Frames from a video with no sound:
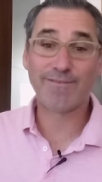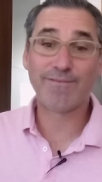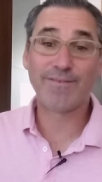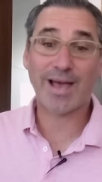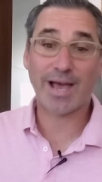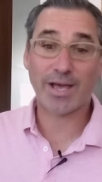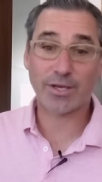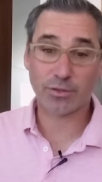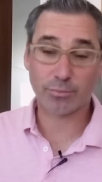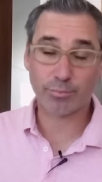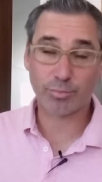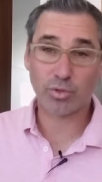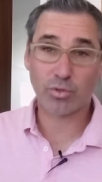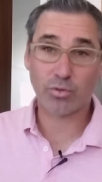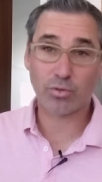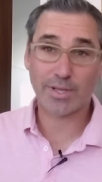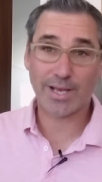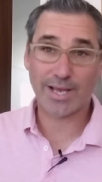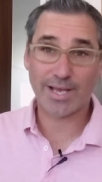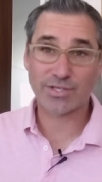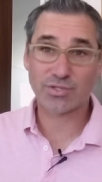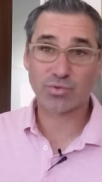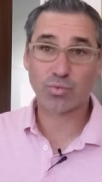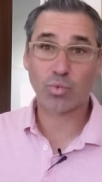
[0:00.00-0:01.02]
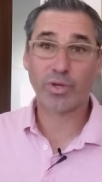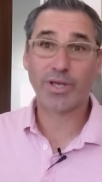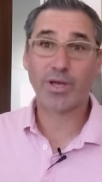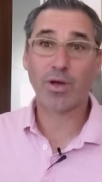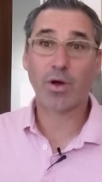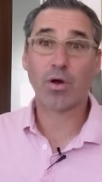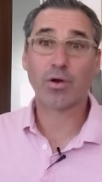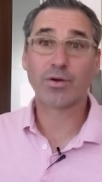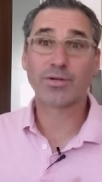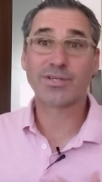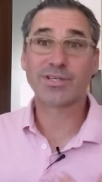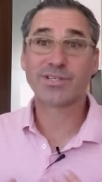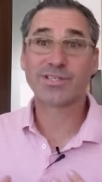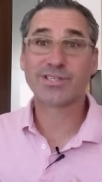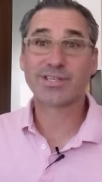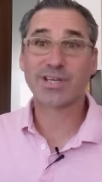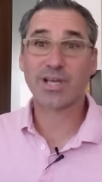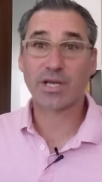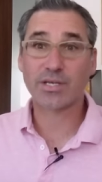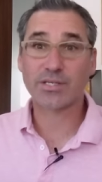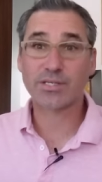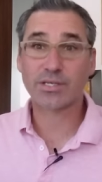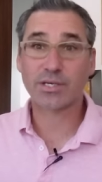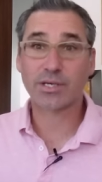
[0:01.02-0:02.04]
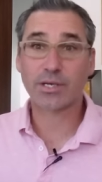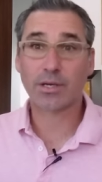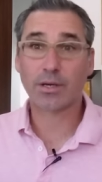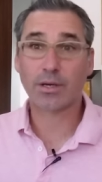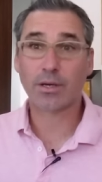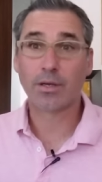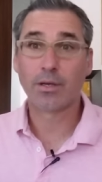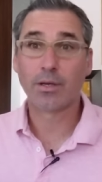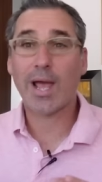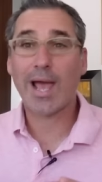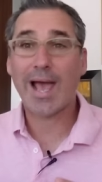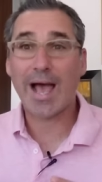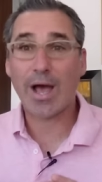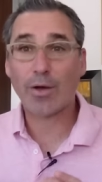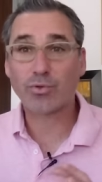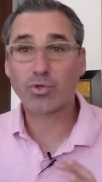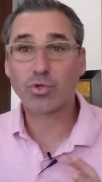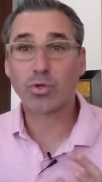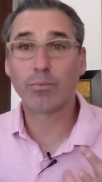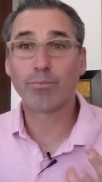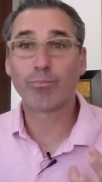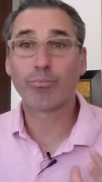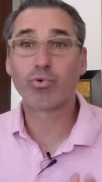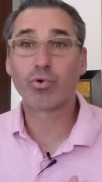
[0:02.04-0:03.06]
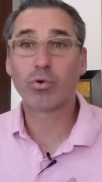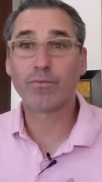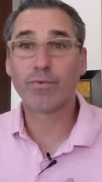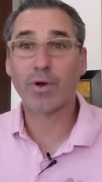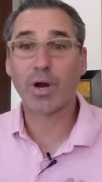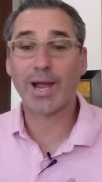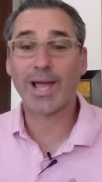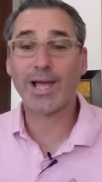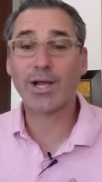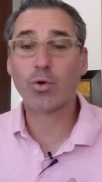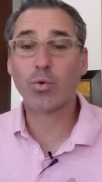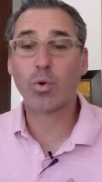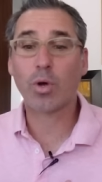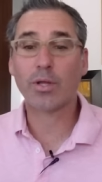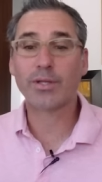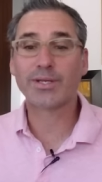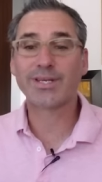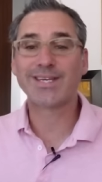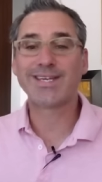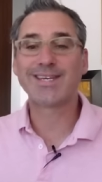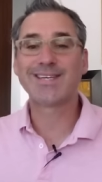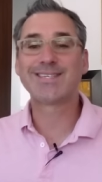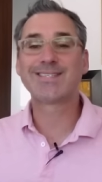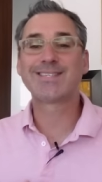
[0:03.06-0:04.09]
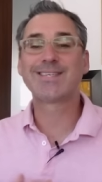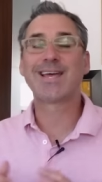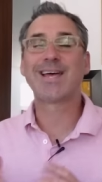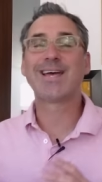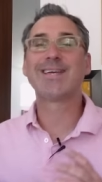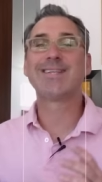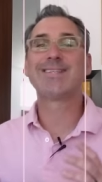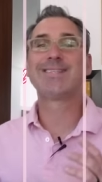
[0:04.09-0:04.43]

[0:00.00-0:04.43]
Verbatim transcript: valuable as we are discussing how to improve our egg quality, is